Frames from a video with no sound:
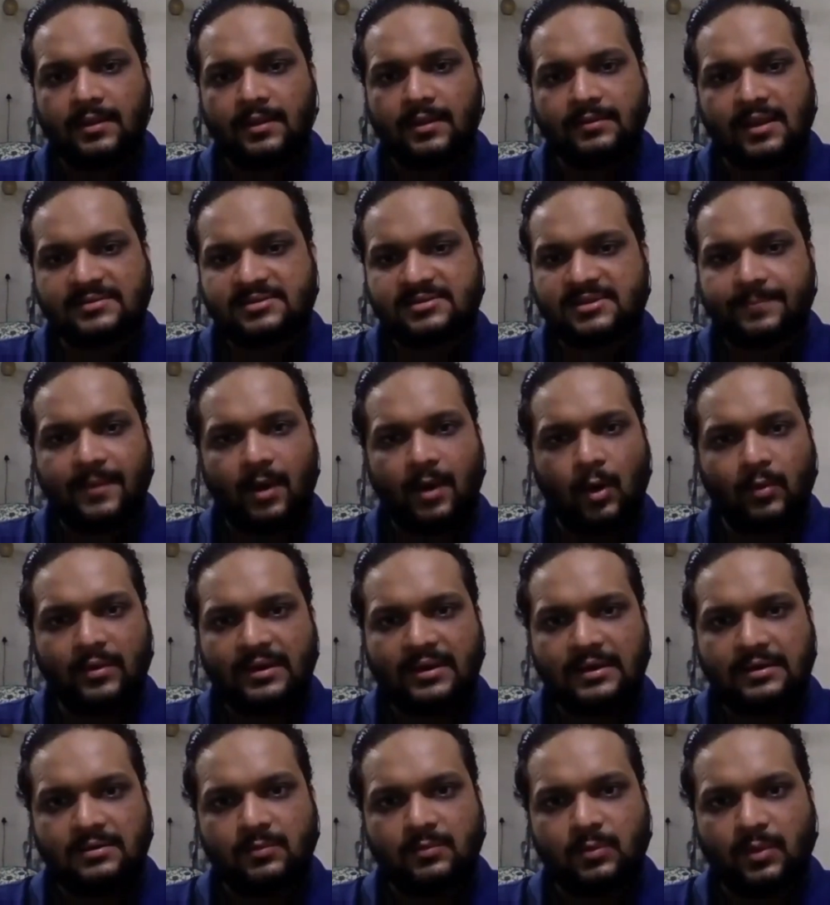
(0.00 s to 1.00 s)
That's about
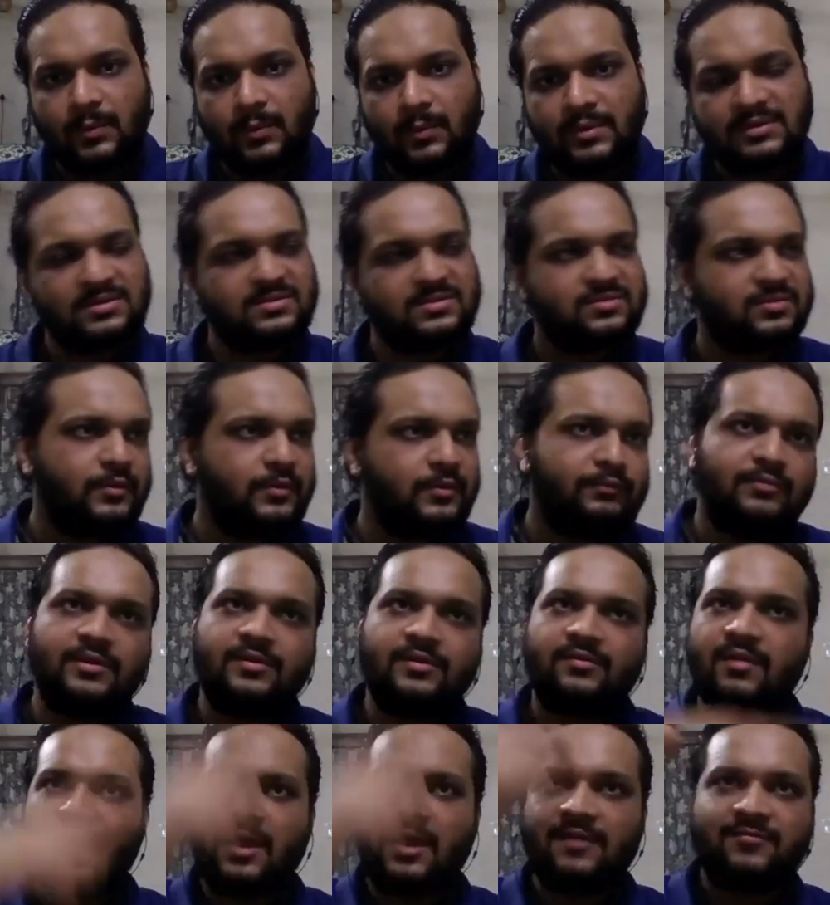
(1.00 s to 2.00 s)
it. Where we
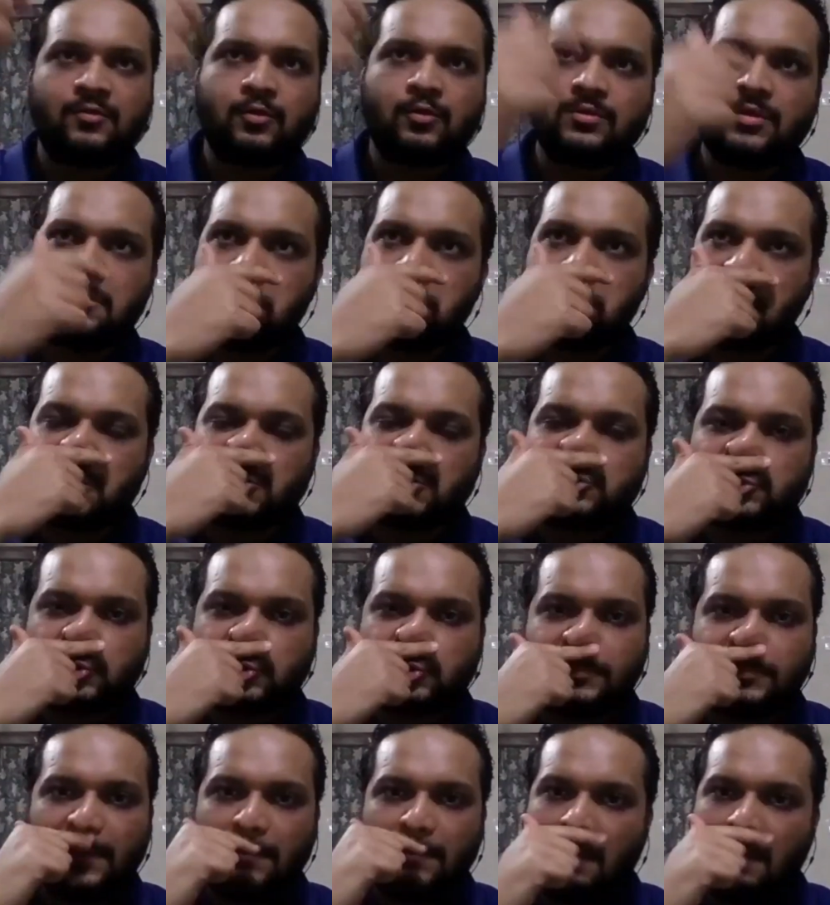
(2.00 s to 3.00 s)
drive to the nearest
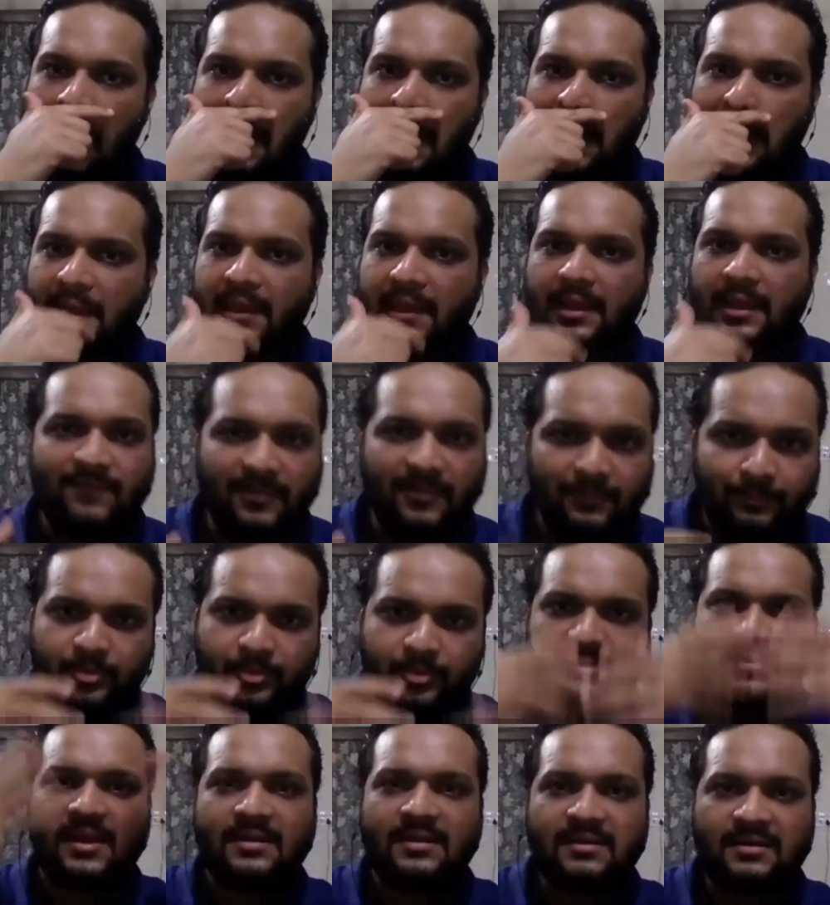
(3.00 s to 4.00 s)
supermarket. We put
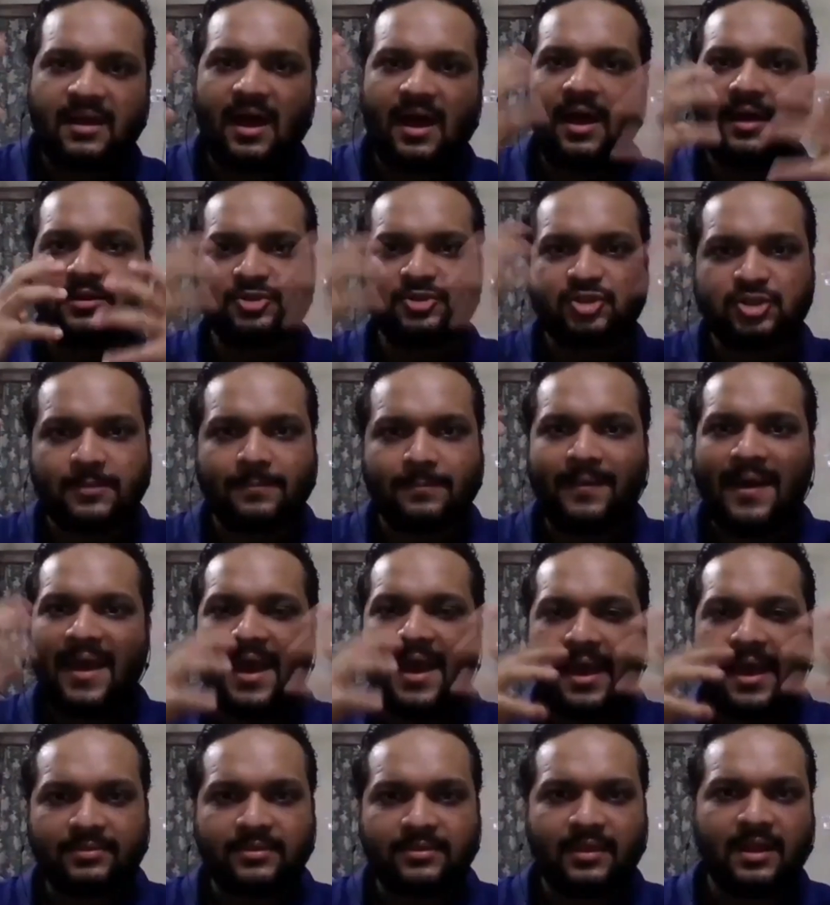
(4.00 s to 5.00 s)
the entire
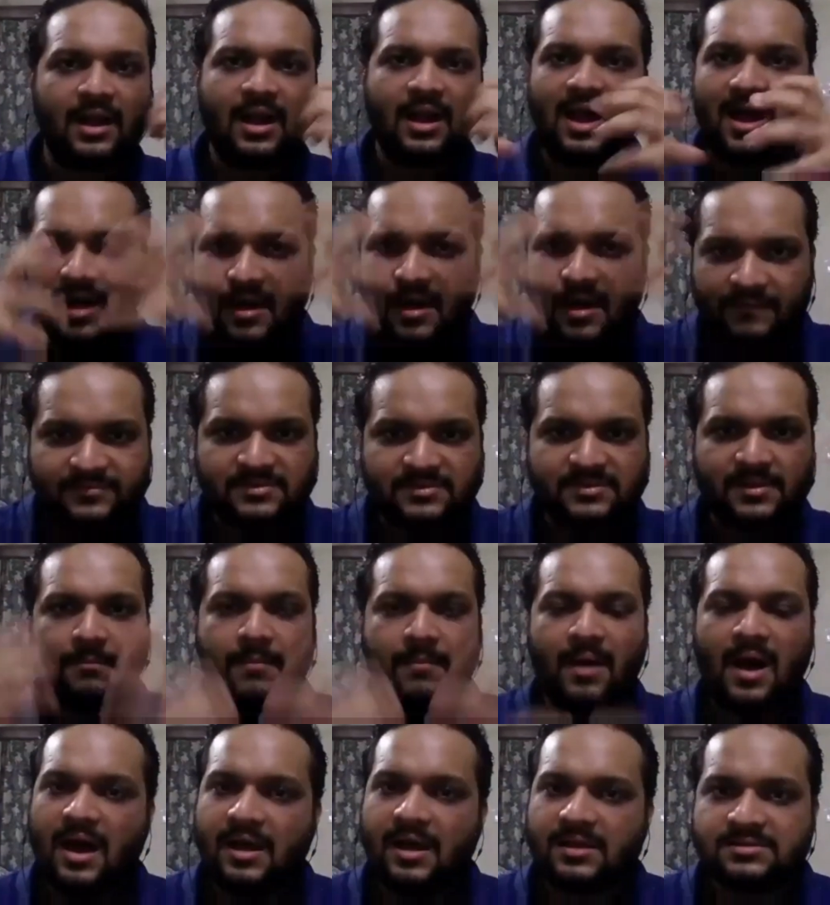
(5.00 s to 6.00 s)
shebang, the gloves, the
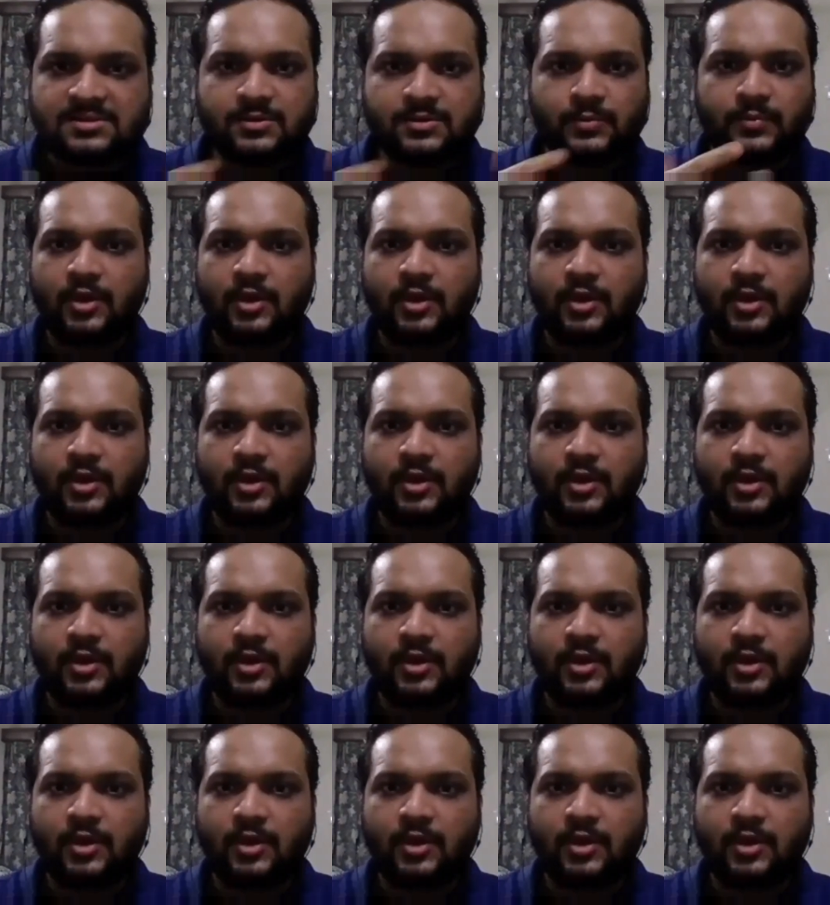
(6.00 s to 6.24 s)
mask.